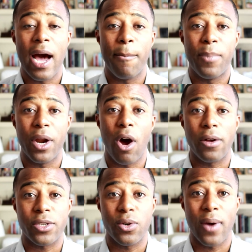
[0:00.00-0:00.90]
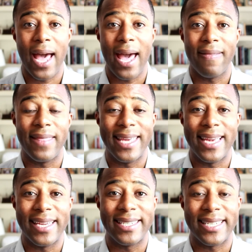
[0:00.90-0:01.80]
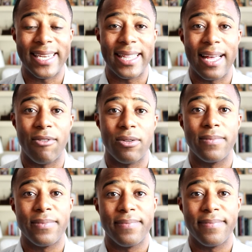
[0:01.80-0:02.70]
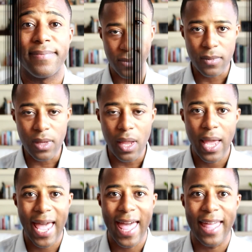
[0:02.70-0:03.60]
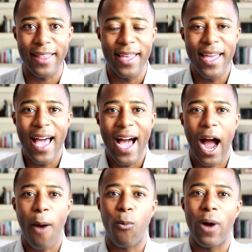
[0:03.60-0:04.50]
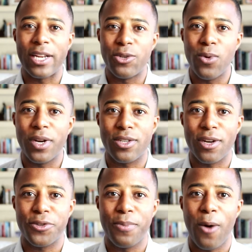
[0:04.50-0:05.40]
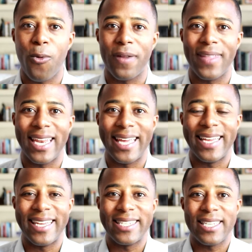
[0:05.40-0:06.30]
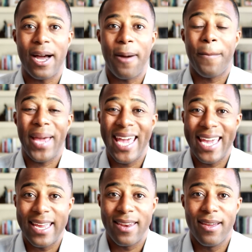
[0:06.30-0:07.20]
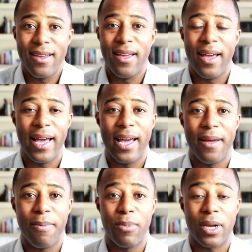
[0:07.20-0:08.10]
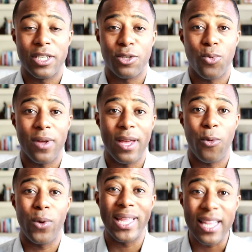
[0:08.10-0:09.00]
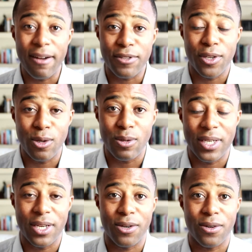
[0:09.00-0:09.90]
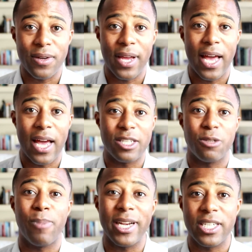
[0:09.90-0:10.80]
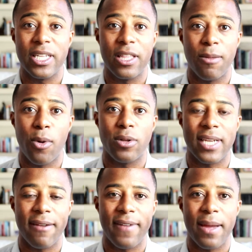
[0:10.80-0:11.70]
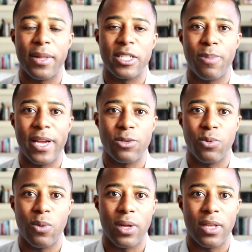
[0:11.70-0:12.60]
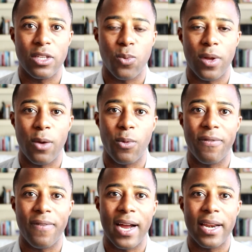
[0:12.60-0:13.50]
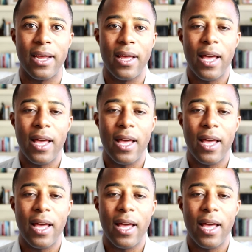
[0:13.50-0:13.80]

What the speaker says: but also at the city level. And I do want to talk to you about one that is paid, because it's one that we love to use here, especially in the multifamily space. It's one that we find